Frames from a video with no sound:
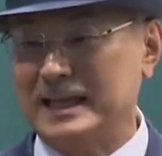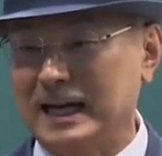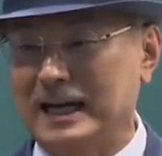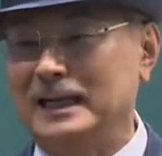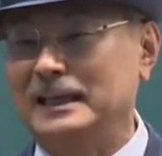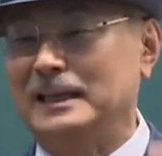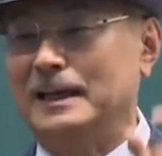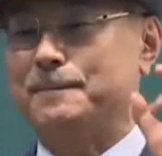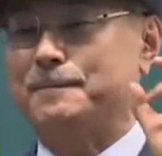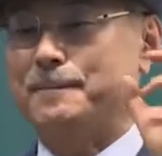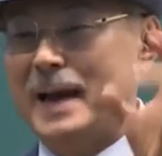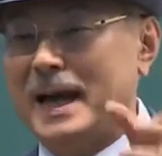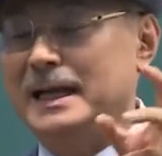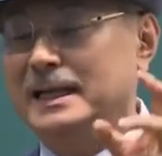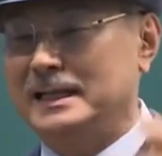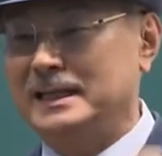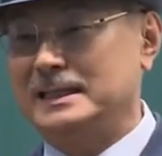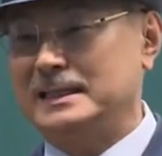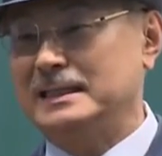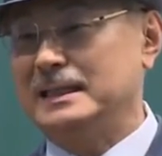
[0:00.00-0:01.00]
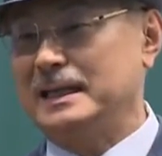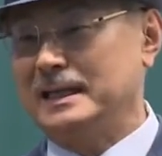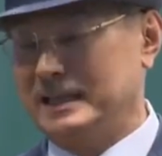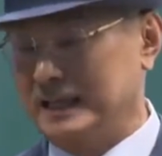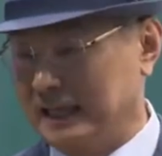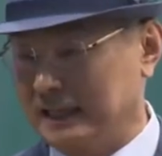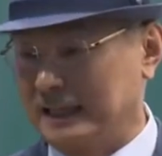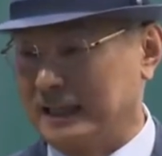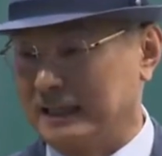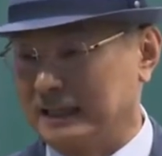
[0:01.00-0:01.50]
If only
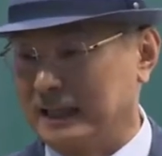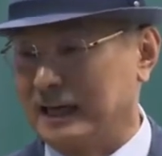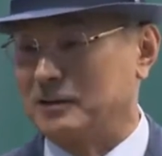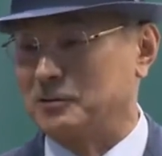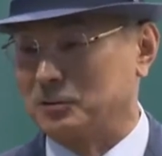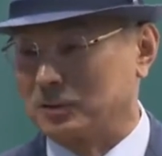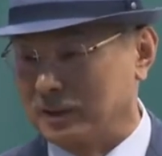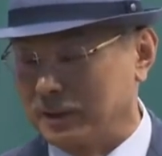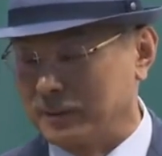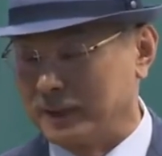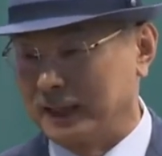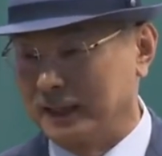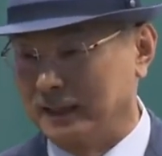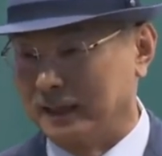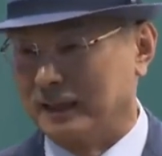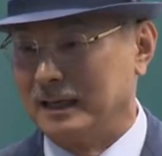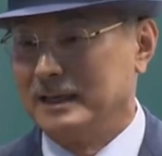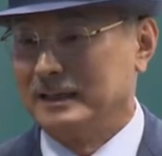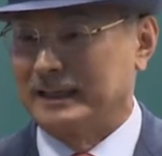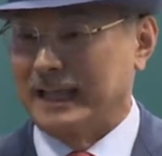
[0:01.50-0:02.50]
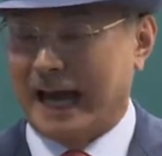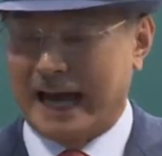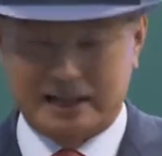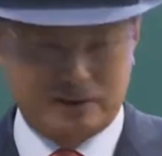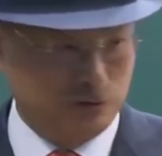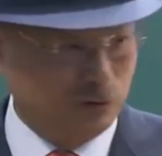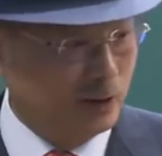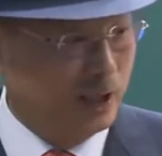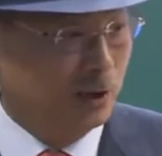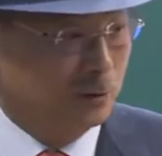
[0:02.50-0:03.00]
those who start early can reap
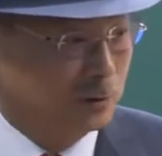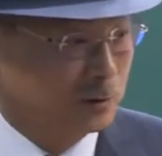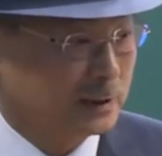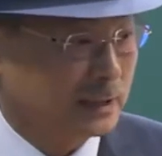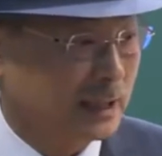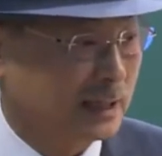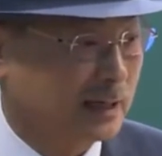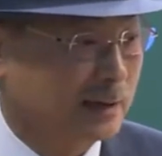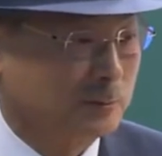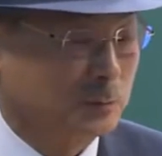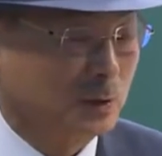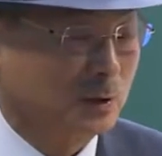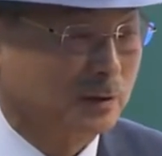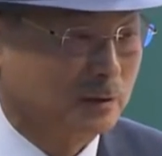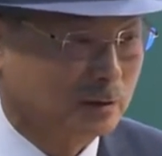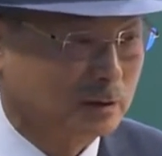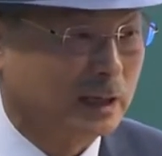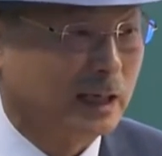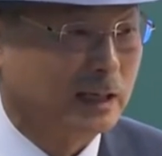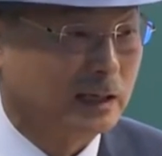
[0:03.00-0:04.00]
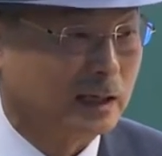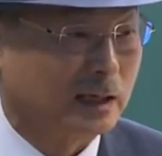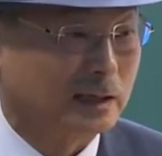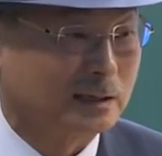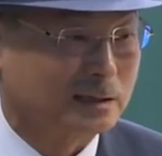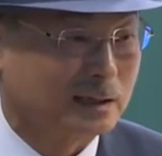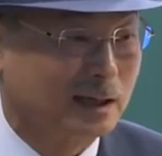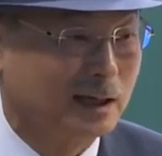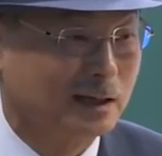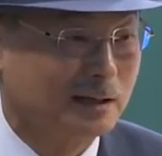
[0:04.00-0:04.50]
rewards, what happens to people that
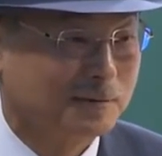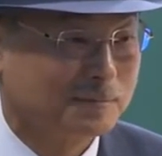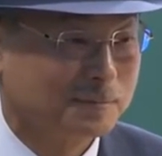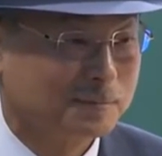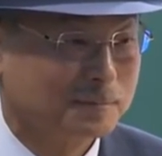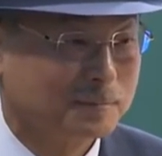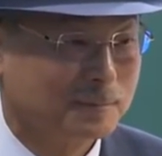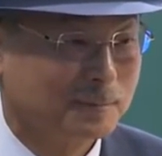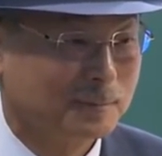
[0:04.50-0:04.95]
join later?